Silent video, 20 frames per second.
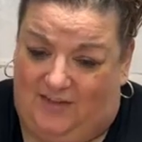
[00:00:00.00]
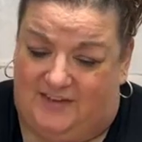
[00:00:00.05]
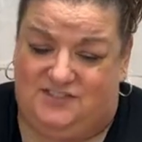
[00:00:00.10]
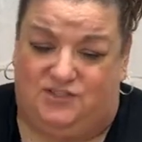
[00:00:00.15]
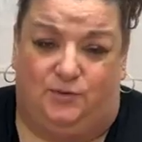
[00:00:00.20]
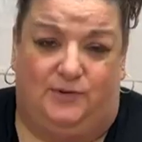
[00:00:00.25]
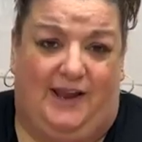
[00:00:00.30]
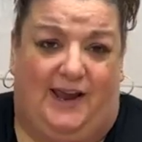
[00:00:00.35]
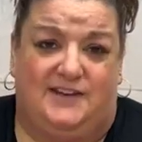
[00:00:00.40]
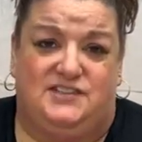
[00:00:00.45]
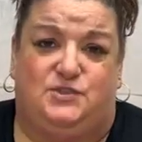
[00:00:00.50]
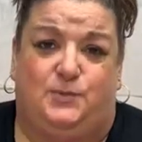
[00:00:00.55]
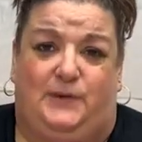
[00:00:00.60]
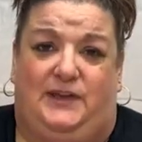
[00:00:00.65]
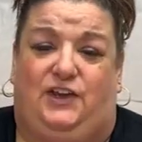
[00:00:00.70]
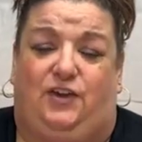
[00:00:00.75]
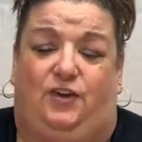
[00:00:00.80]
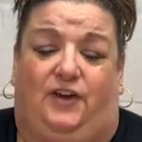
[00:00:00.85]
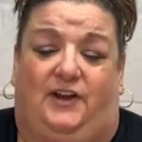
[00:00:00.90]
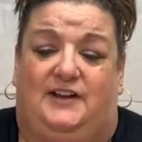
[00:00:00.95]
So next
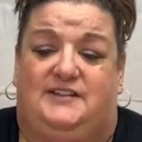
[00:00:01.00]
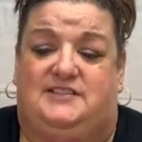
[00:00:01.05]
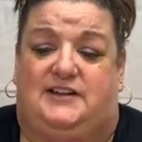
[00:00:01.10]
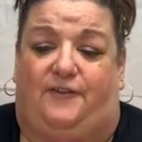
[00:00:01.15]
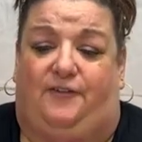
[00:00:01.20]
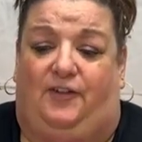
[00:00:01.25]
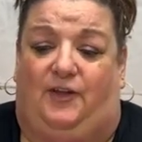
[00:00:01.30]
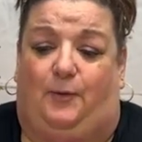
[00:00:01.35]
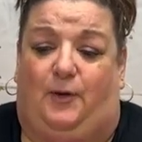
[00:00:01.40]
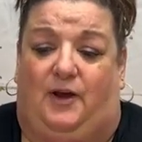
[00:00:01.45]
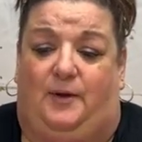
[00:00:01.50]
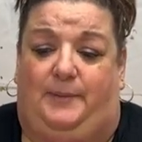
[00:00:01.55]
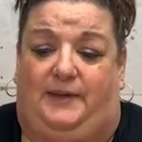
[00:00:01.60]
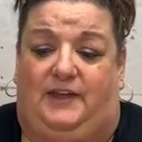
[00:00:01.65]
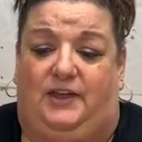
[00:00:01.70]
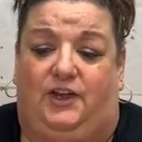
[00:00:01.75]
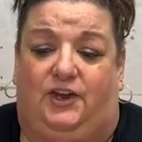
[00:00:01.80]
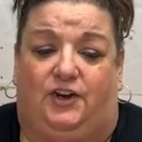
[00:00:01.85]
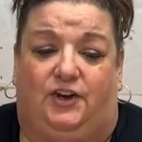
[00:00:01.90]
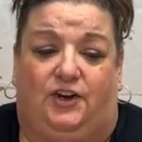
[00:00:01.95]
week, you're going to definitely want to
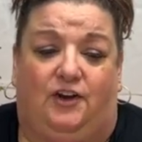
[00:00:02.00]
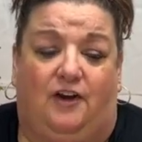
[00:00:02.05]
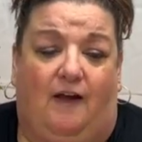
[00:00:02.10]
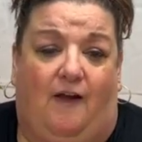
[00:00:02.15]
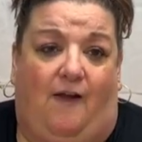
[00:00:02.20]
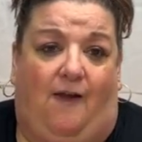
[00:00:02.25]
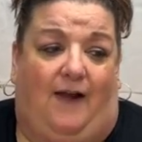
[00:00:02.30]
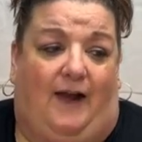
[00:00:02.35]
be here.